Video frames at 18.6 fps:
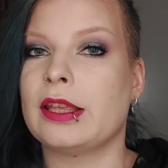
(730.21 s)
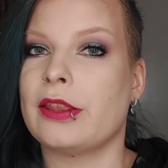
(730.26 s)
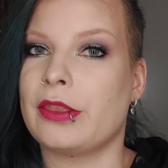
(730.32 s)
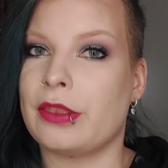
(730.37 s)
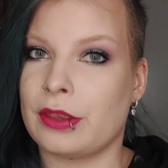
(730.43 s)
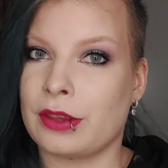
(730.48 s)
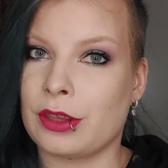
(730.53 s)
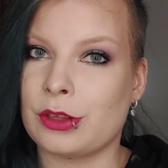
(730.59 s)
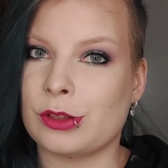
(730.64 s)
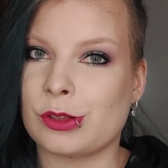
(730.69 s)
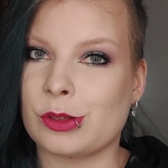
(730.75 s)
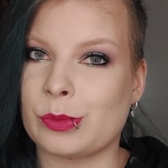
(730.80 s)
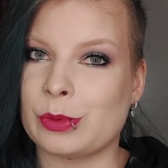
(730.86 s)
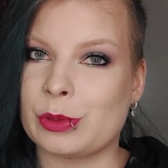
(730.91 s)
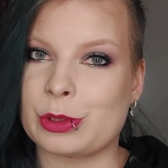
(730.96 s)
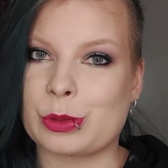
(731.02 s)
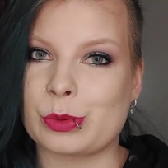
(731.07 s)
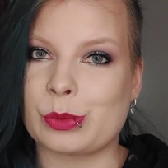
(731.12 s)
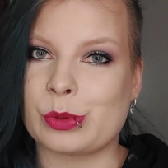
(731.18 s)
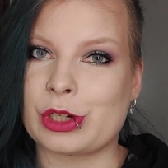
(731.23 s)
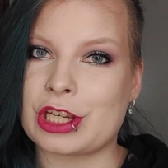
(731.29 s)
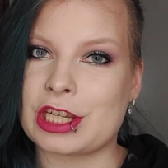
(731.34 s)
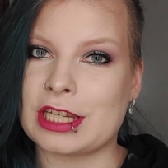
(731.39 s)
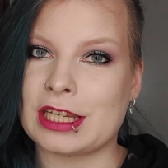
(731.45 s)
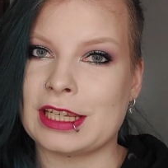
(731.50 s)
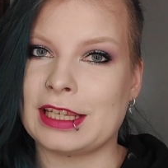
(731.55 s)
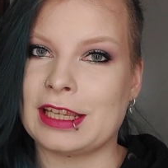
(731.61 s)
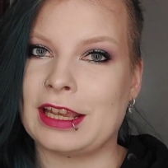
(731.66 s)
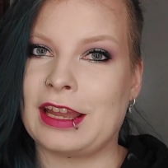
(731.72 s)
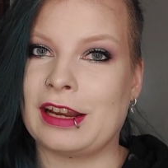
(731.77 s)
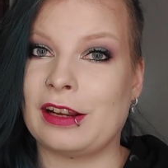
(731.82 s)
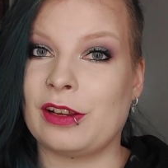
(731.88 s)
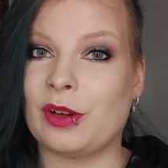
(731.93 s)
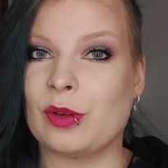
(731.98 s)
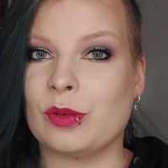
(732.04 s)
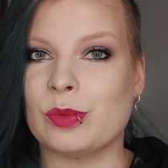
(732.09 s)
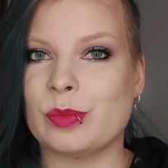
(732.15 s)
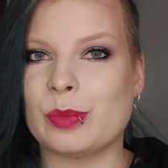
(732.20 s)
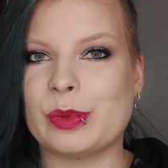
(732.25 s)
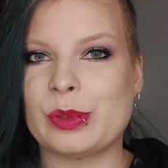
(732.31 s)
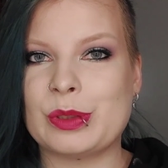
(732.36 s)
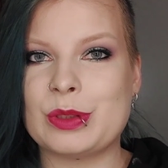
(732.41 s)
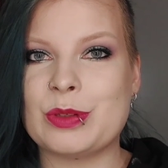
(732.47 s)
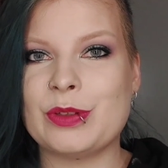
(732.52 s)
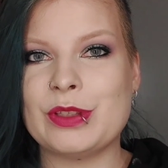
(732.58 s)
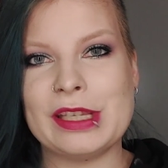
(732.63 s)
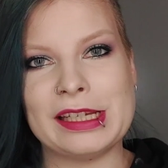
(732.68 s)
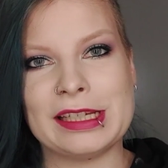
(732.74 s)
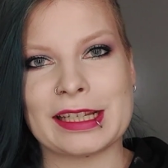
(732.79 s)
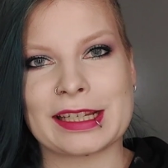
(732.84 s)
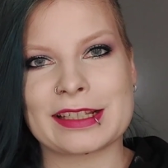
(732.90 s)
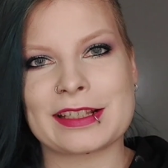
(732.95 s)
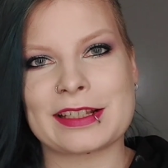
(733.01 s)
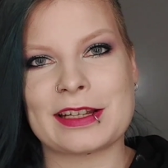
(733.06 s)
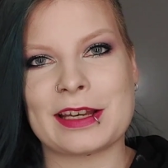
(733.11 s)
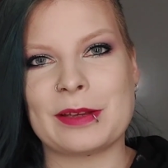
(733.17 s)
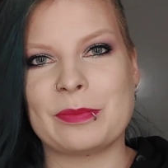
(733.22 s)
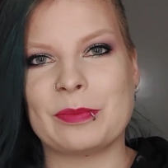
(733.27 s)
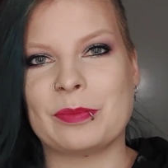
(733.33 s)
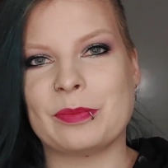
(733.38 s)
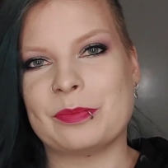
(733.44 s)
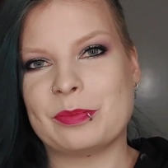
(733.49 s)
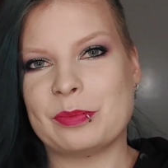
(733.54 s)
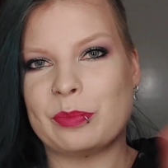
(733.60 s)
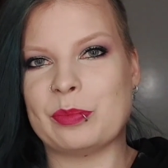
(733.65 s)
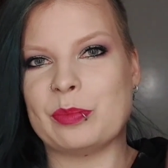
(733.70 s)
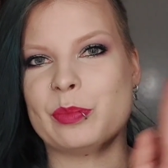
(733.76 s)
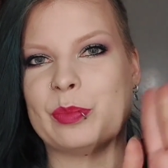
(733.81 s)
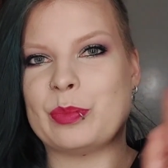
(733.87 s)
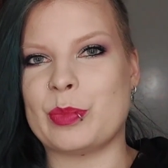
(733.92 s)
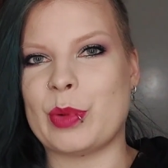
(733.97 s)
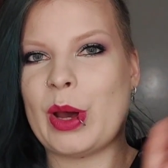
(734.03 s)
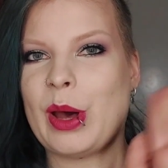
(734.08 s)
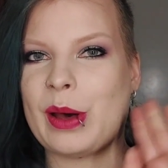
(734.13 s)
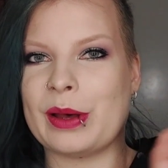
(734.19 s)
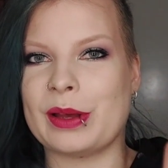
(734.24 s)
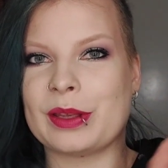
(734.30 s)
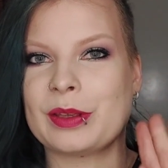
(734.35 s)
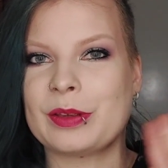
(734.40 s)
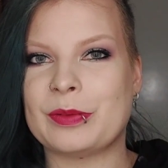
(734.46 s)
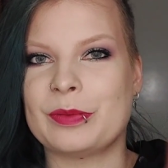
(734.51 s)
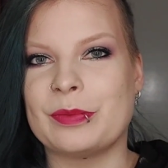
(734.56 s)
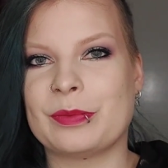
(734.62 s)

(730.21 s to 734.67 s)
Thank you so much for watching, and I hope to see you next time. Bye.